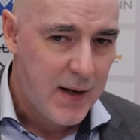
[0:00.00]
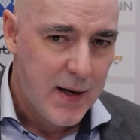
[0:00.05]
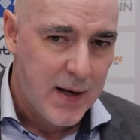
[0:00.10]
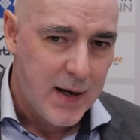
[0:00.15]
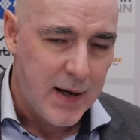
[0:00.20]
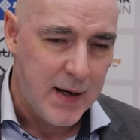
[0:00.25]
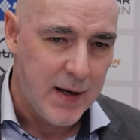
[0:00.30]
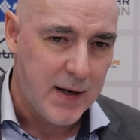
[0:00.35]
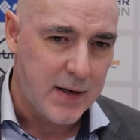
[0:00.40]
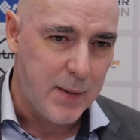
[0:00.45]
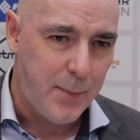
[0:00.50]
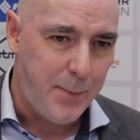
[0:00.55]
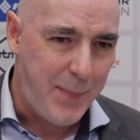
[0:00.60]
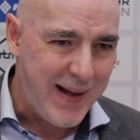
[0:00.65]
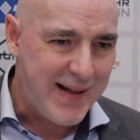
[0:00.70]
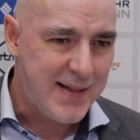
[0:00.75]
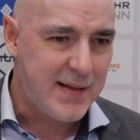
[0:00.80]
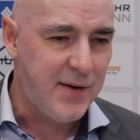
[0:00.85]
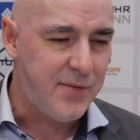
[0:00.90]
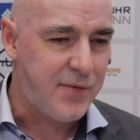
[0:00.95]
The
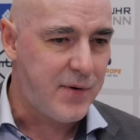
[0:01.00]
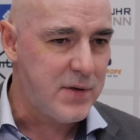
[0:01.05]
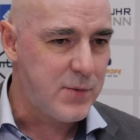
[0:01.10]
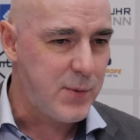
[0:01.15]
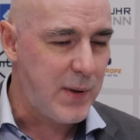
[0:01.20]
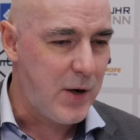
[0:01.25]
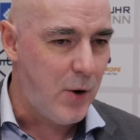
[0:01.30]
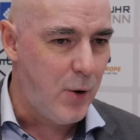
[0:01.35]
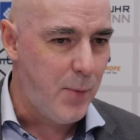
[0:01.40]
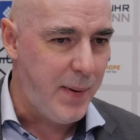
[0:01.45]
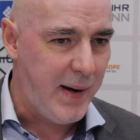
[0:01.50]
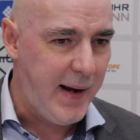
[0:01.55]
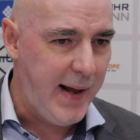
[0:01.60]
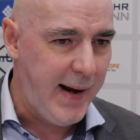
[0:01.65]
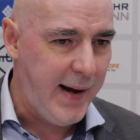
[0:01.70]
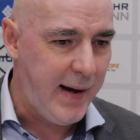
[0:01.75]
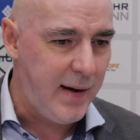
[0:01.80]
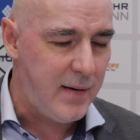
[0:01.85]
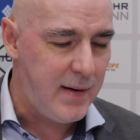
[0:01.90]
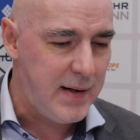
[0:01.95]
big difference with open
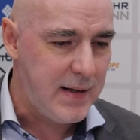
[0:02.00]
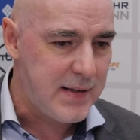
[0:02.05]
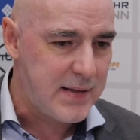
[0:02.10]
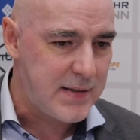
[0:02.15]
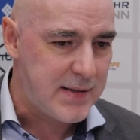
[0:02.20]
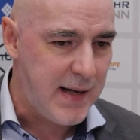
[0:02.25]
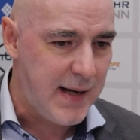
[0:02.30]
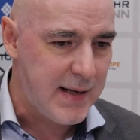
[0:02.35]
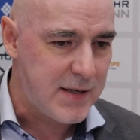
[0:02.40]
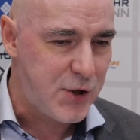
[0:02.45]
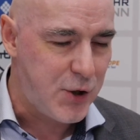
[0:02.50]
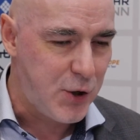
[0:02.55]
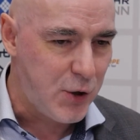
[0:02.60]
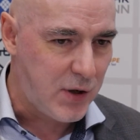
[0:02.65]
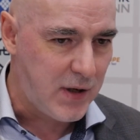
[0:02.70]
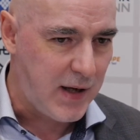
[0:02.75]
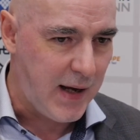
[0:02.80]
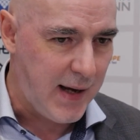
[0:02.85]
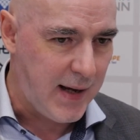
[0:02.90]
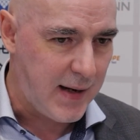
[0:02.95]
air is that you
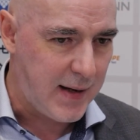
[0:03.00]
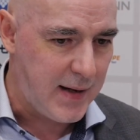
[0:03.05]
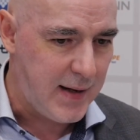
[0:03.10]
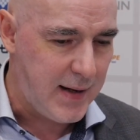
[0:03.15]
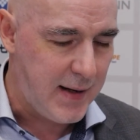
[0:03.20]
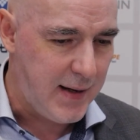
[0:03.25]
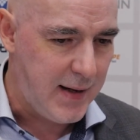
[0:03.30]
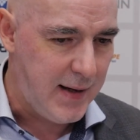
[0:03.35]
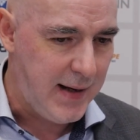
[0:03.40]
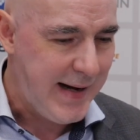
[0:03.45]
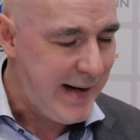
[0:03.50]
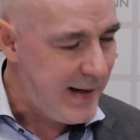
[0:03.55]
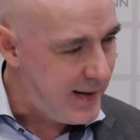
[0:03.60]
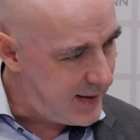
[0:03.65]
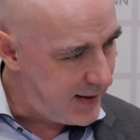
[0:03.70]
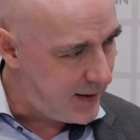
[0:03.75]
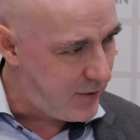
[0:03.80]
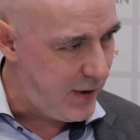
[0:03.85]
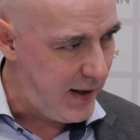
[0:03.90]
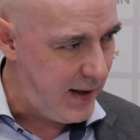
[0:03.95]
can
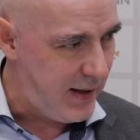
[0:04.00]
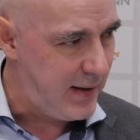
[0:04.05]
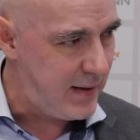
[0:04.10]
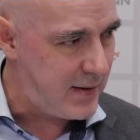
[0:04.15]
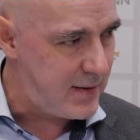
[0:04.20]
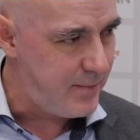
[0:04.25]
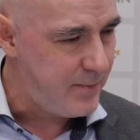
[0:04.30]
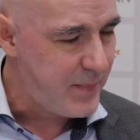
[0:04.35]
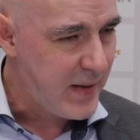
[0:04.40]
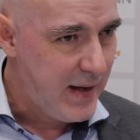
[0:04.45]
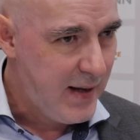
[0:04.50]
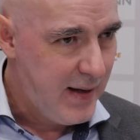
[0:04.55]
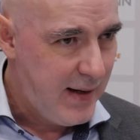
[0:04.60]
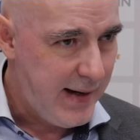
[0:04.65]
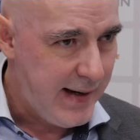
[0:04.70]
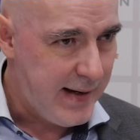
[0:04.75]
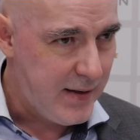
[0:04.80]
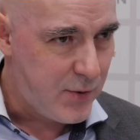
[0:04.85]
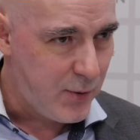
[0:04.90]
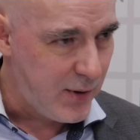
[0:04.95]
integrate it
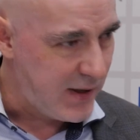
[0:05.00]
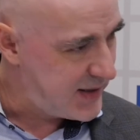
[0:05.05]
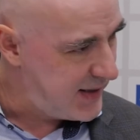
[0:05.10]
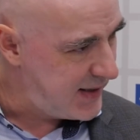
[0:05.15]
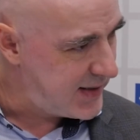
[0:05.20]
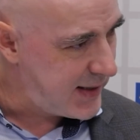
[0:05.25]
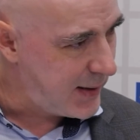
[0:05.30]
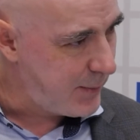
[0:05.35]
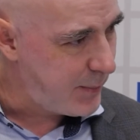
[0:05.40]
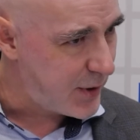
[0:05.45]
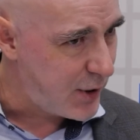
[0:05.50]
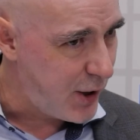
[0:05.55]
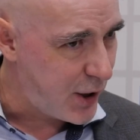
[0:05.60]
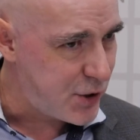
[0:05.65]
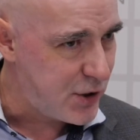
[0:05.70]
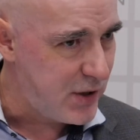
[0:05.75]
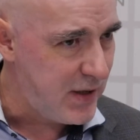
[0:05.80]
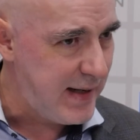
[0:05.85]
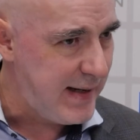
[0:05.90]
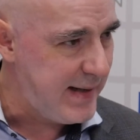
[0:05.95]
into existing
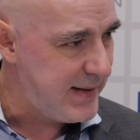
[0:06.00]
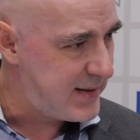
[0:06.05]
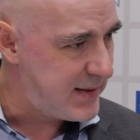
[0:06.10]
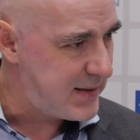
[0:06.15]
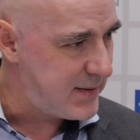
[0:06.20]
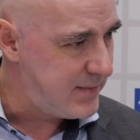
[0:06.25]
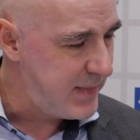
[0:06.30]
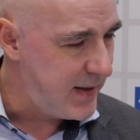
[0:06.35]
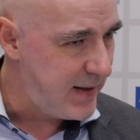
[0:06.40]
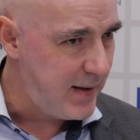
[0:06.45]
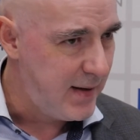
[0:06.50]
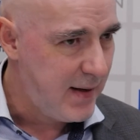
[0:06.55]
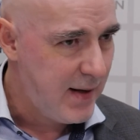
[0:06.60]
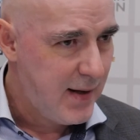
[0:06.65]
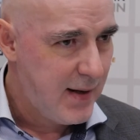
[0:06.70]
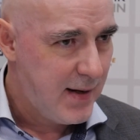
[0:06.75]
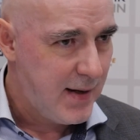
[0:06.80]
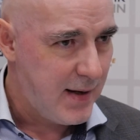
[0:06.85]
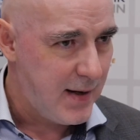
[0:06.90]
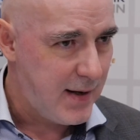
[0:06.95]
production lines.
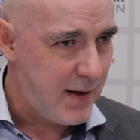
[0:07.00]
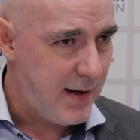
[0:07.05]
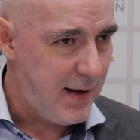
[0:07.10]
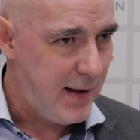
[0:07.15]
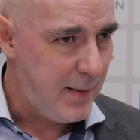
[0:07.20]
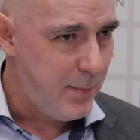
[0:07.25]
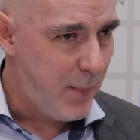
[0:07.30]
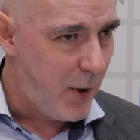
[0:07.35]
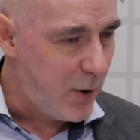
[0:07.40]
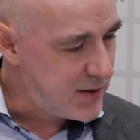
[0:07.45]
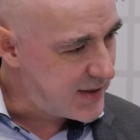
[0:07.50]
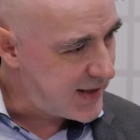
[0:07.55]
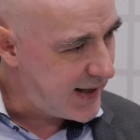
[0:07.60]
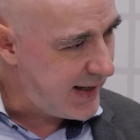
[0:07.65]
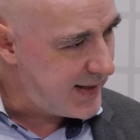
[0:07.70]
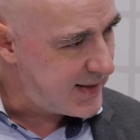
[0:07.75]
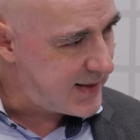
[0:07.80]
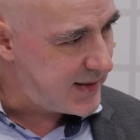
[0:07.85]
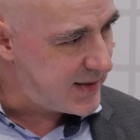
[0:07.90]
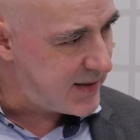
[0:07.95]
In most
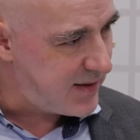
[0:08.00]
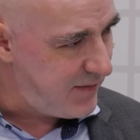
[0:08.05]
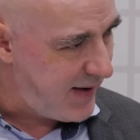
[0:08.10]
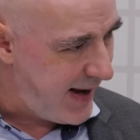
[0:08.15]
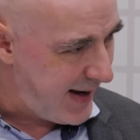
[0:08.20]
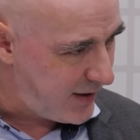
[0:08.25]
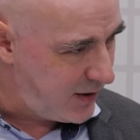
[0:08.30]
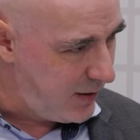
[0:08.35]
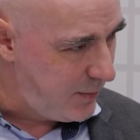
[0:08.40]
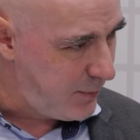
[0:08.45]
cases, the vacuum